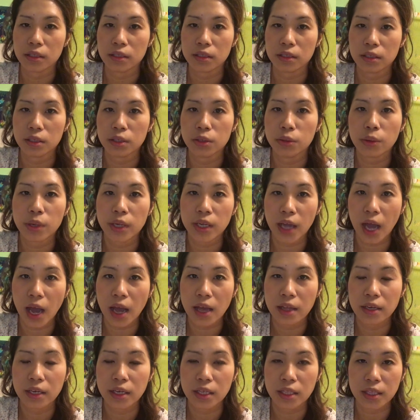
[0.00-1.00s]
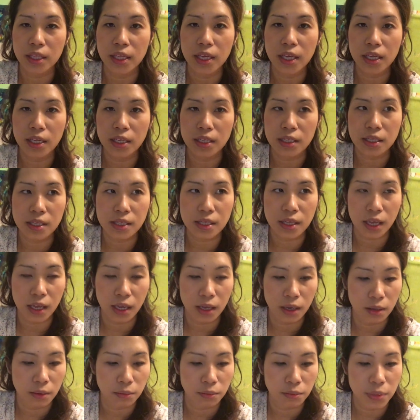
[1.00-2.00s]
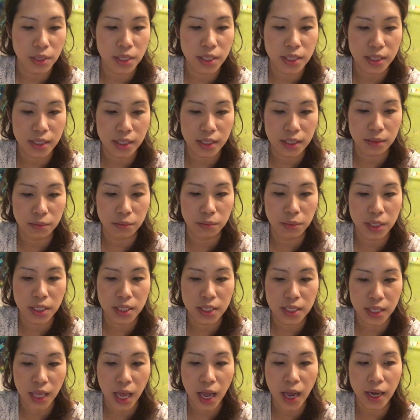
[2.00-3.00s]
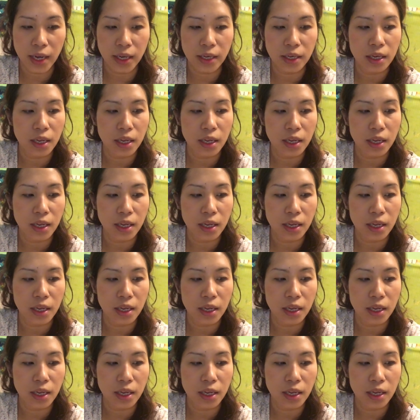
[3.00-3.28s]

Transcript: doing other things beside